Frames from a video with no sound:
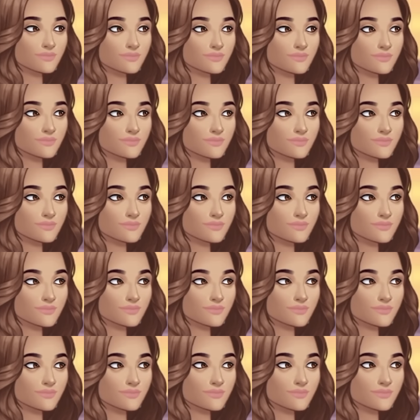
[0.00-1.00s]

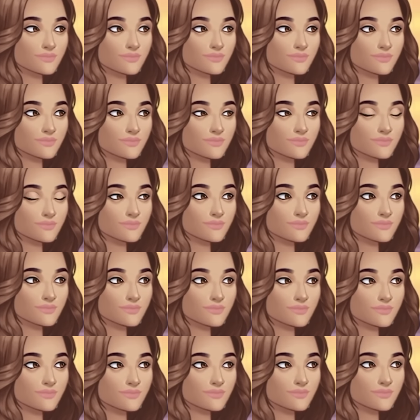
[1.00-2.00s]

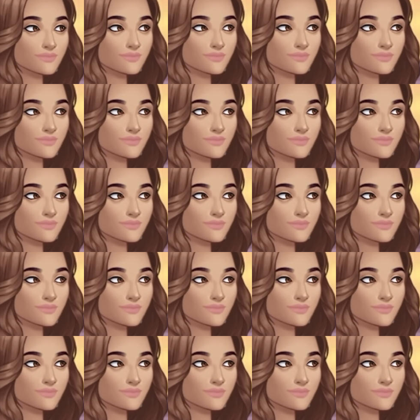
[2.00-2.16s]
(silent)